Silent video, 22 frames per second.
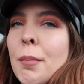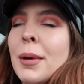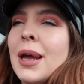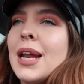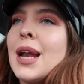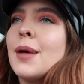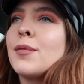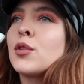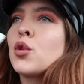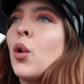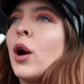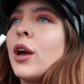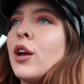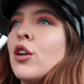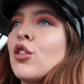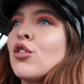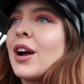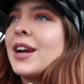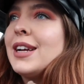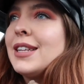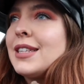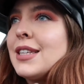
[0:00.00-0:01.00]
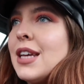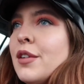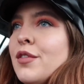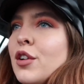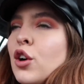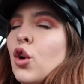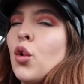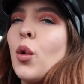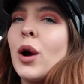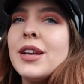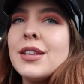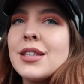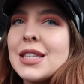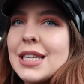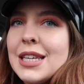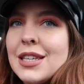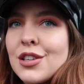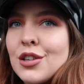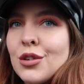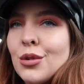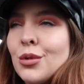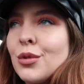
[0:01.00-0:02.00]
B&M is quite creative and quite
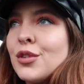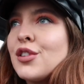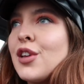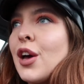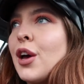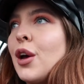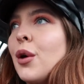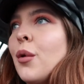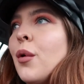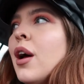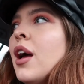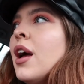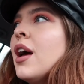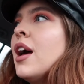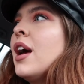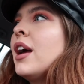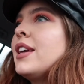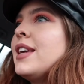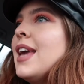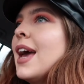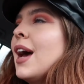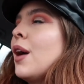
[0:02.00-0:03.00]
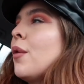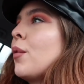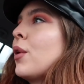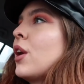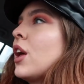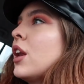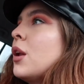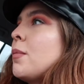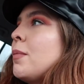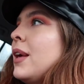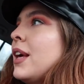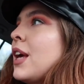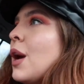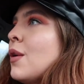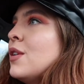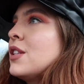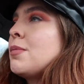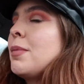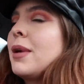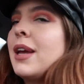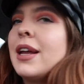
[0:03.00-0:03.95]
seasonal, so yeah, we're going to be going to